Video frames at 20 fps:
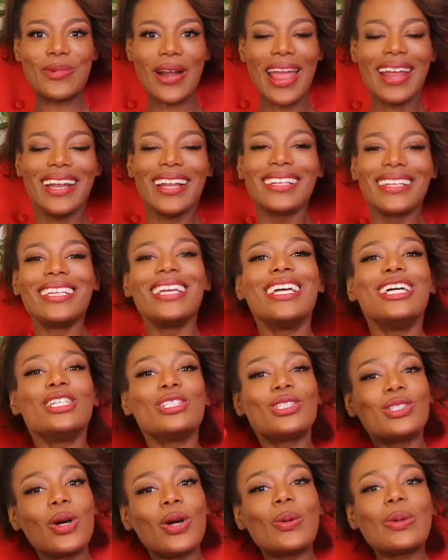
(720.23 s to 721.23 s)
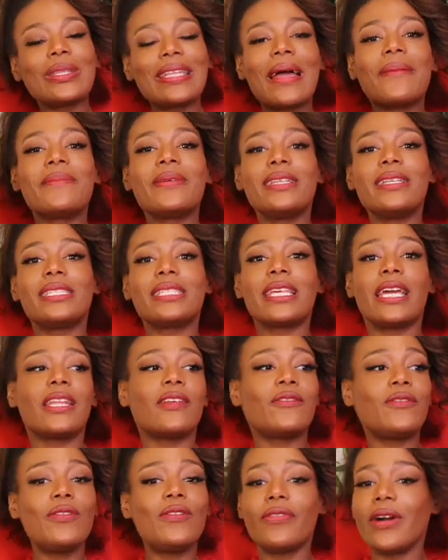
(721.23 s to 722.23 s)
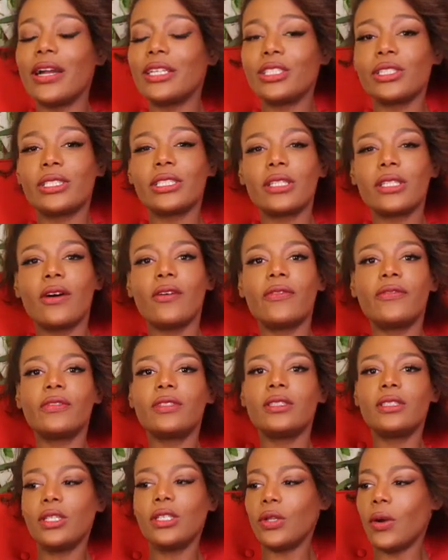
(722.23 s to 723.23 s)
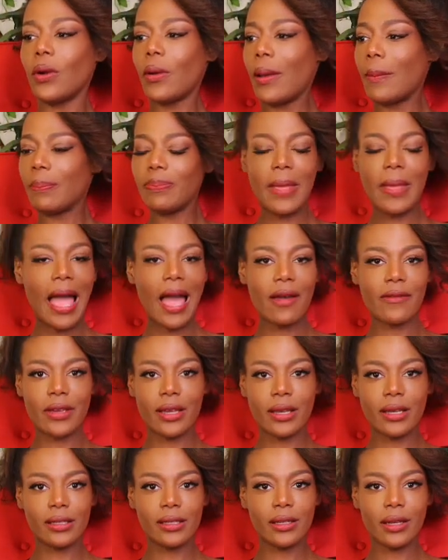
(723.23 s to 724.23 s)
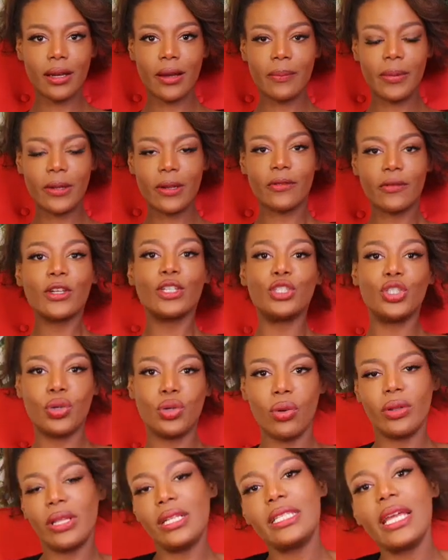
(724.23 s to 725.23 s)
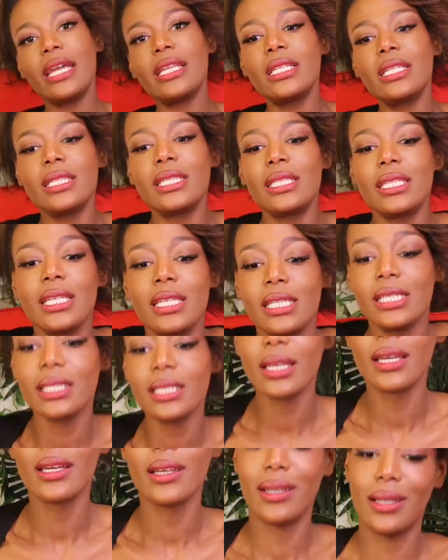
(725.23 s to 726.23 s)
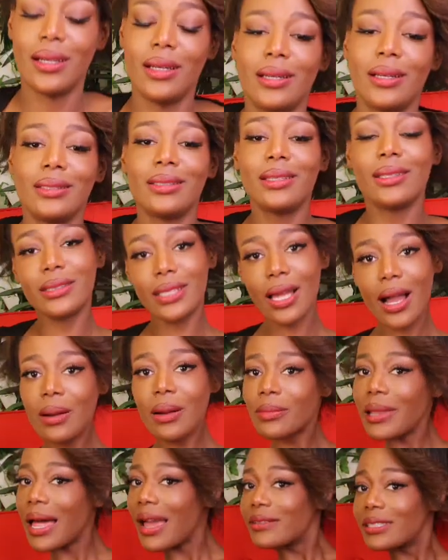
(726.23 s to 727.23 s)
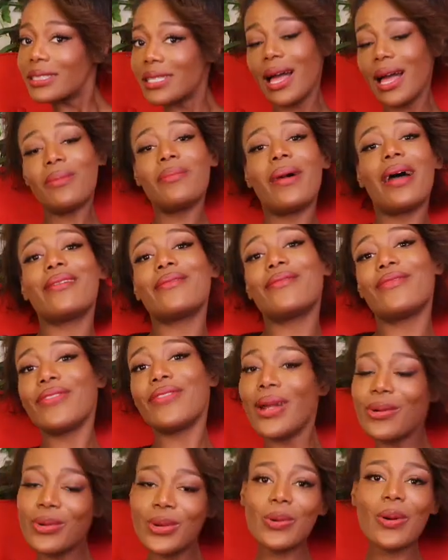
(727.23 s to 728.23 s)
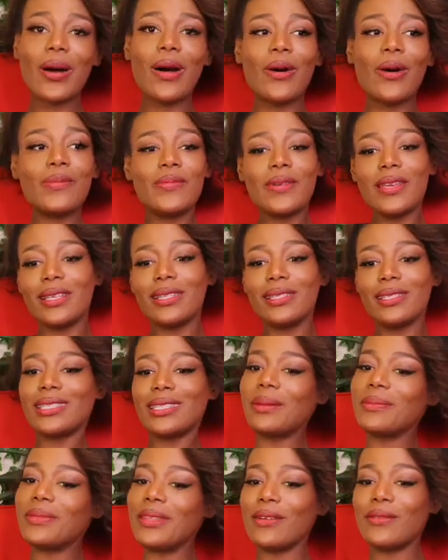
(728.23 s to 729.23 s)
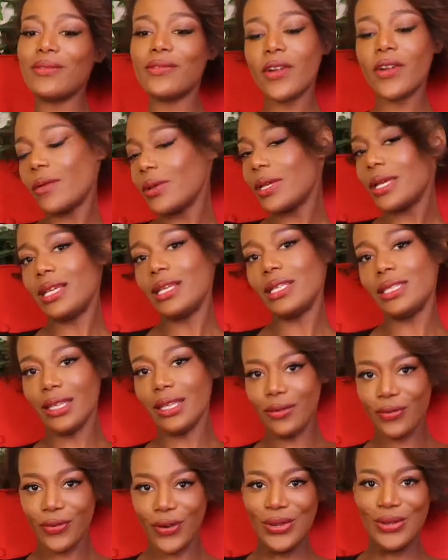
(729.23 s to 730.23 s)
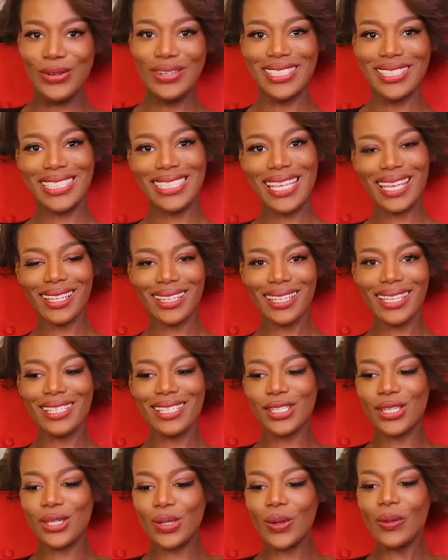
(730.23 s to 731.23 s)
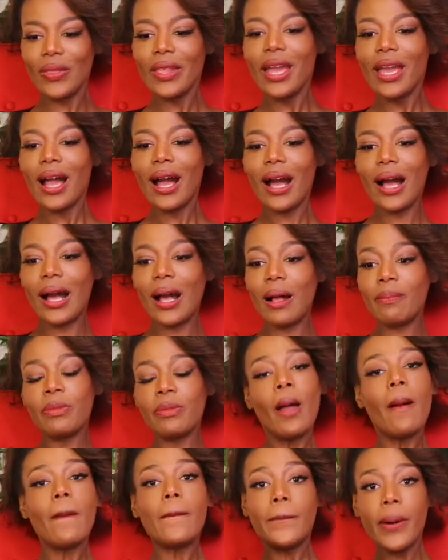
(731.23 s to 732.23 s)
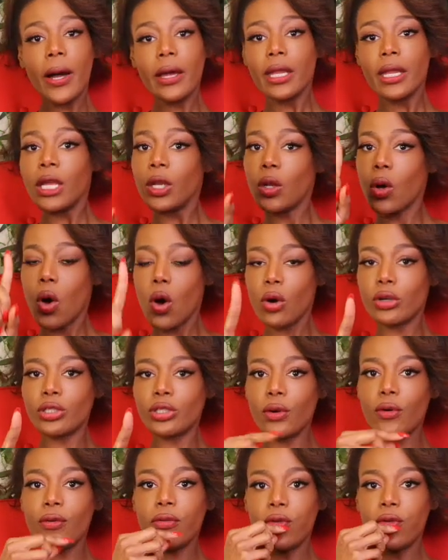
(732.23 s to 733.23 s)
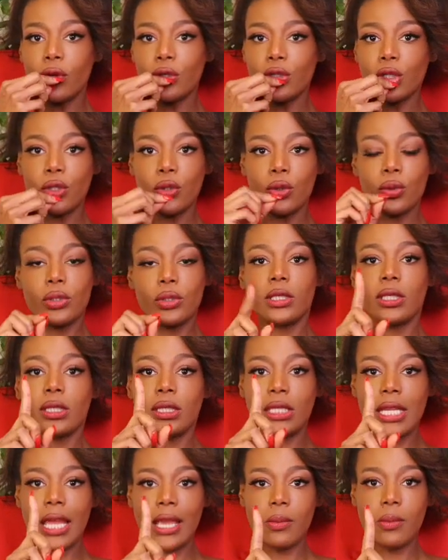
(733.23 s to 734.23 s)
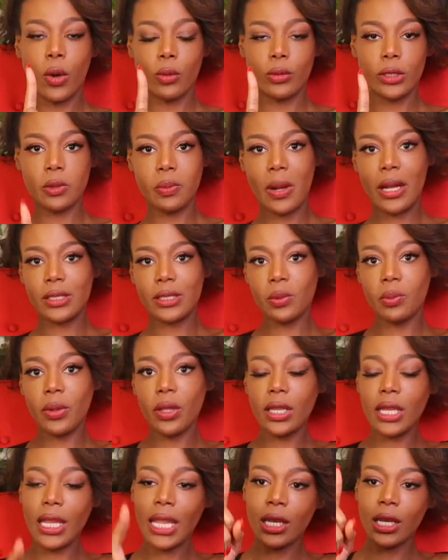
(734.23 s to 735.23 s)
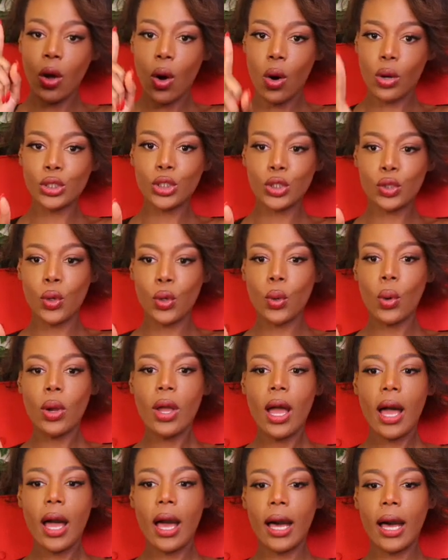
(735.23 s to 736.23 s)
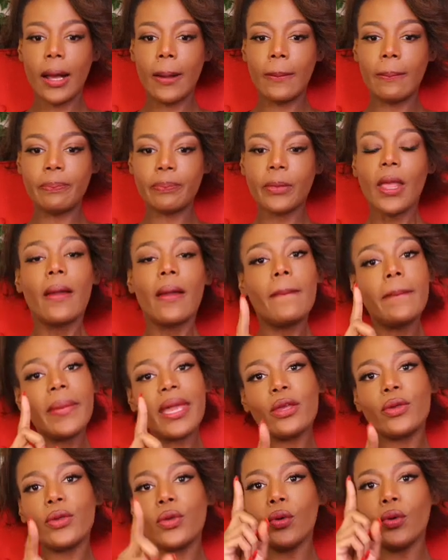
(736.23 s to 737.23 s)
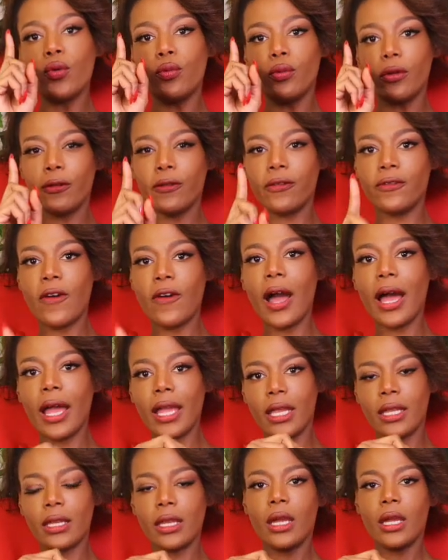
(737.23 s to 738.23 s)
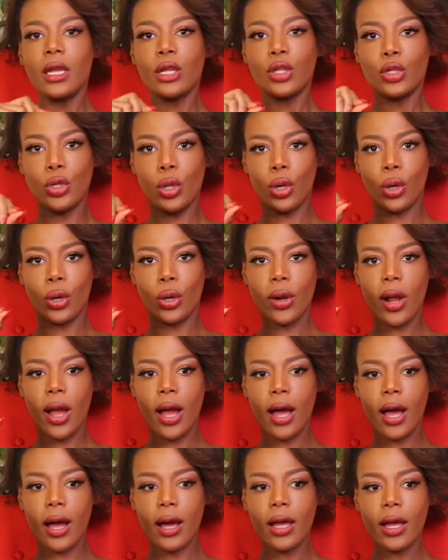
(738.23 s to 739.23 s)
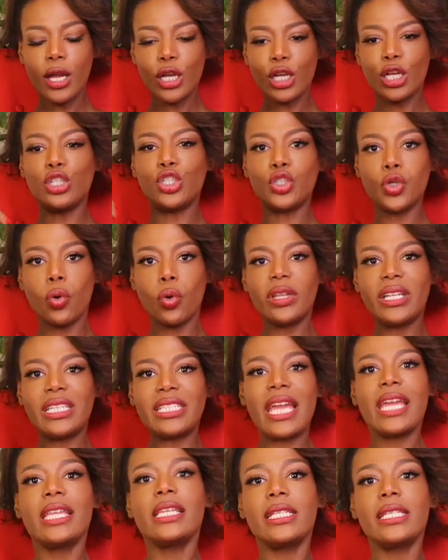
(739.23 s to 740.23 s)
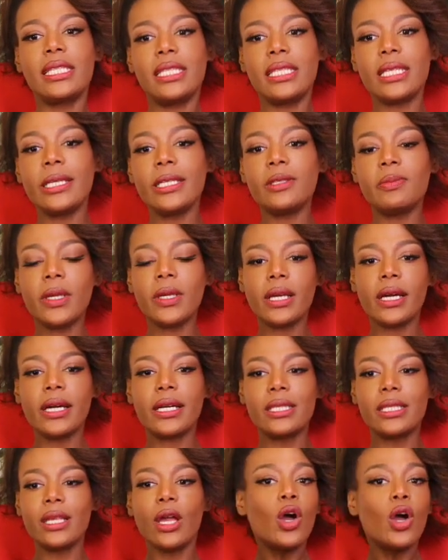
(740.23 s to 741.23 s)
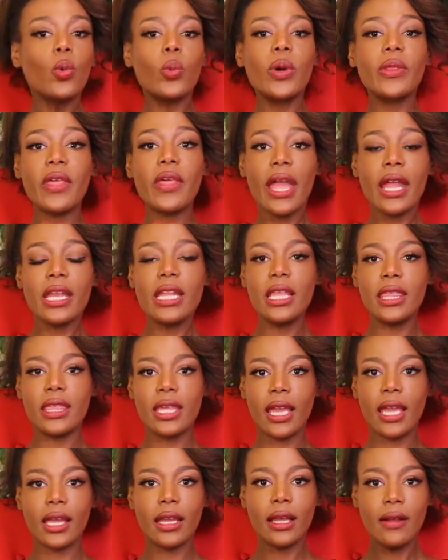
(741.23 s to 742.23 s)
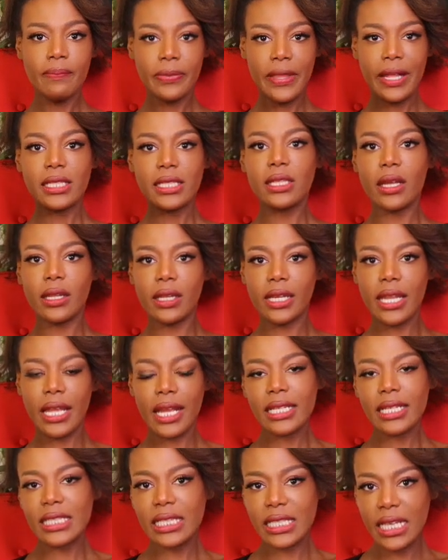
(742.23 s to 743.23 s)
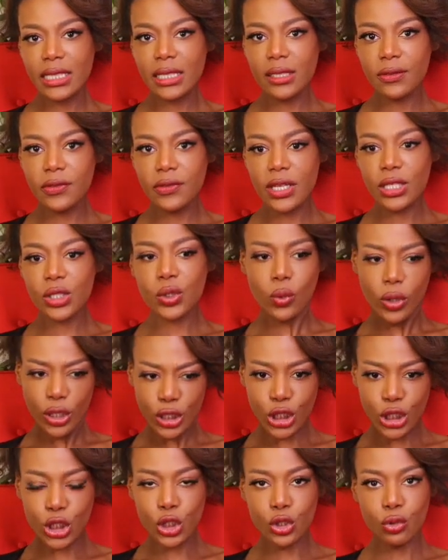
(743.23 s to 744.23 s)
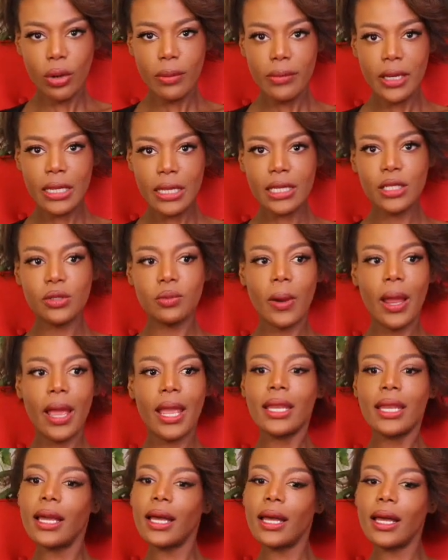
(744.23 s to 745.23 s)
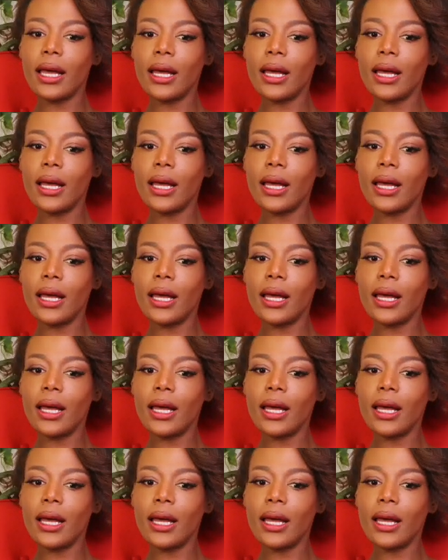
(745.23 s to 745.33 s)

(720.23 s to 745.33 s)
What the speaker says: right? So with that being said, if you find yourself, you know, having a bit of controlling tendencies, the dom lifestyle might very well be something very easy for you to settle into. But it'll also force you to take more responsibility, and also make you refine your controlling tendencies, because with anything that's done in excessiveness or extremities, right,